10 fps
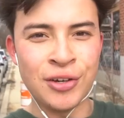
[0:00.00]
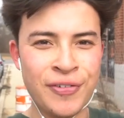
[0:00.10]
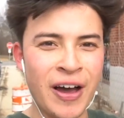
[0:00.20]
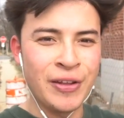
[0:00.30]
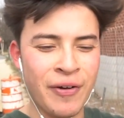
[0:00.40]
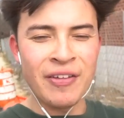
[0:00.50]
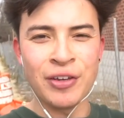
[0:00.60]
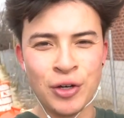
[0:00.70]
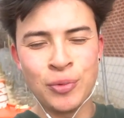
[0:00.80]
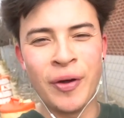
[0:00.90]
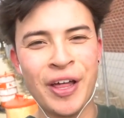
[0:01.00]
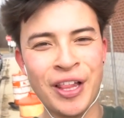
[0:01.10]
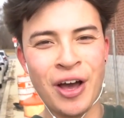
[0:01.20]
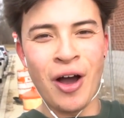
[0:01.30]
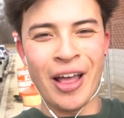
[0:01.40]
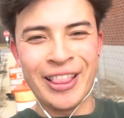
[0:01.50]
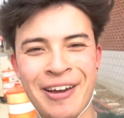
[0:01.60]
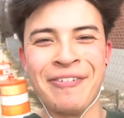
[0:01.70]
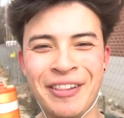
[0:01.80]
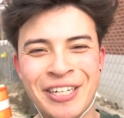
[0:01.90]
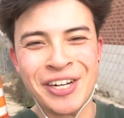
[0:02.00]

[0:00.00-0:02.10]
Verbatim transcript: So finally arrived at Goodwill. I definitely